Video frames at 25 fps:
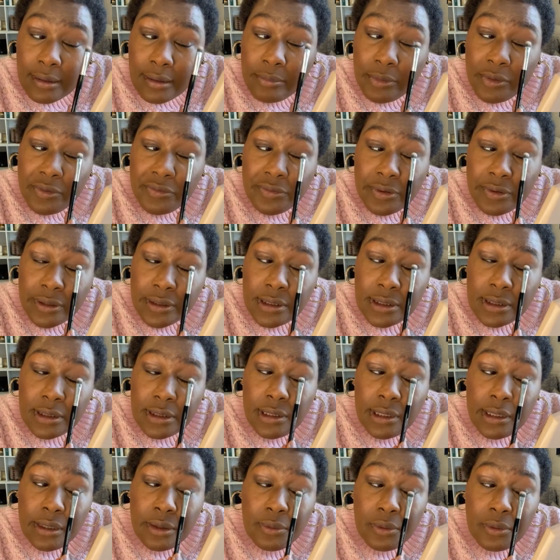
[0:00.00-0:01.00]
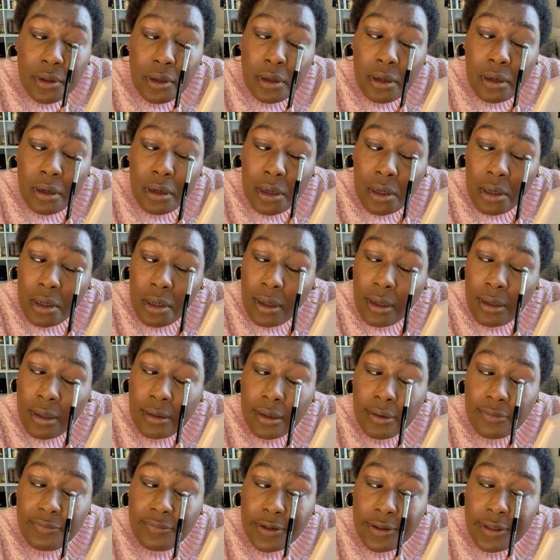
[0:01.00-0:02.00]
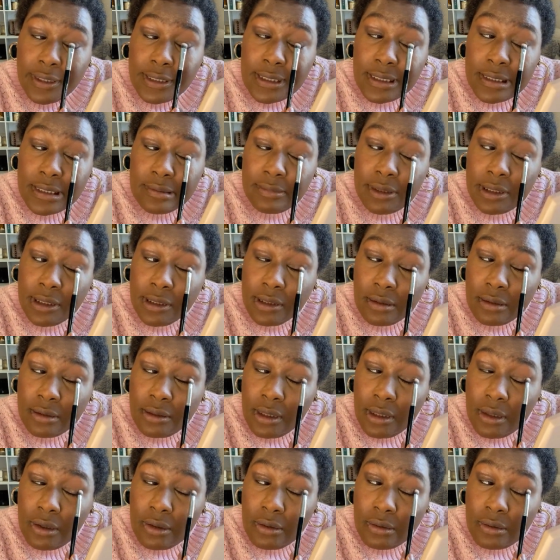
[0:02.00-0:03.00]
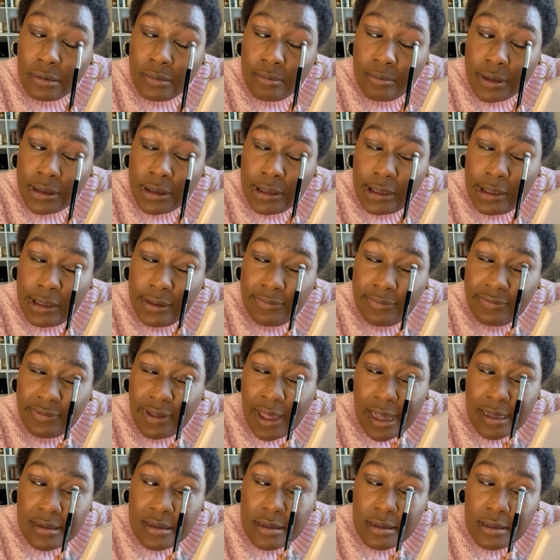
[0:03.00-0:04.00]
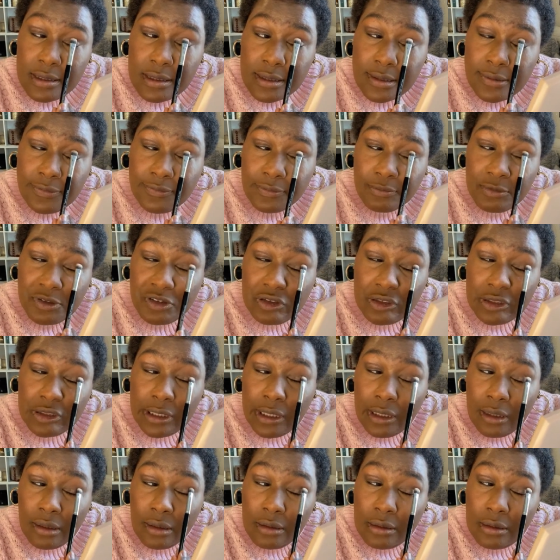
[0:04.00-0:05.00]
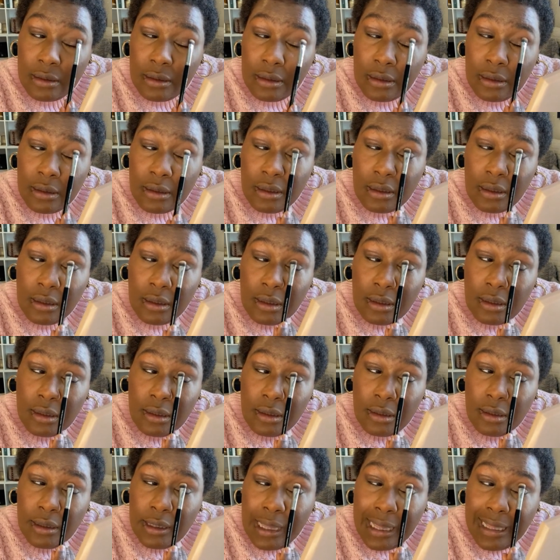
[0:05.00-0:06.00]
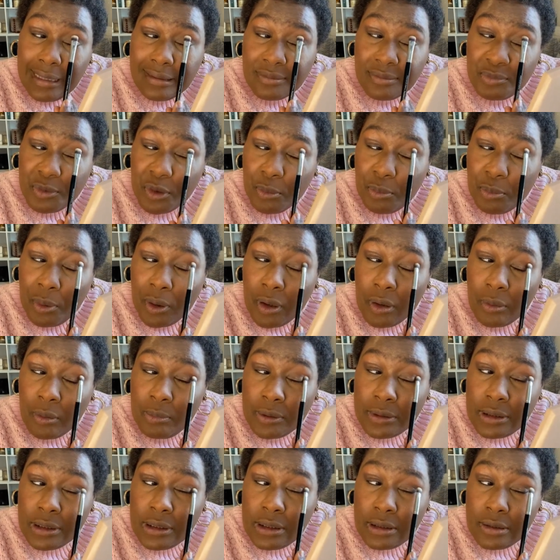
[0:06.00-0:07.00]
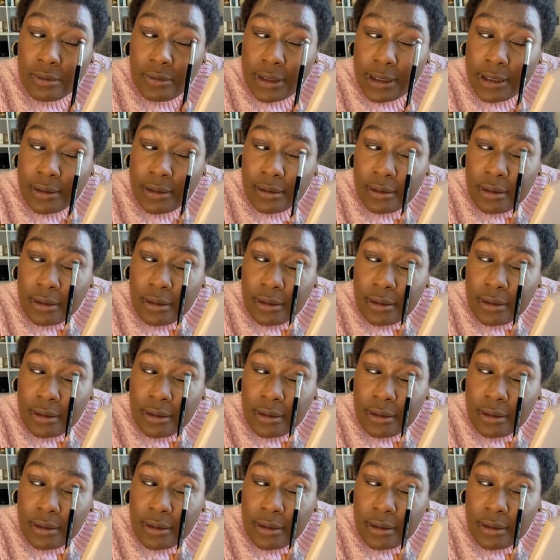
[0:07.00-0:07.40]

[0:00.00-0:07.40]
move on to the liquid. And they're very similar in tone, but the Vastness from Chanel has more purple to it.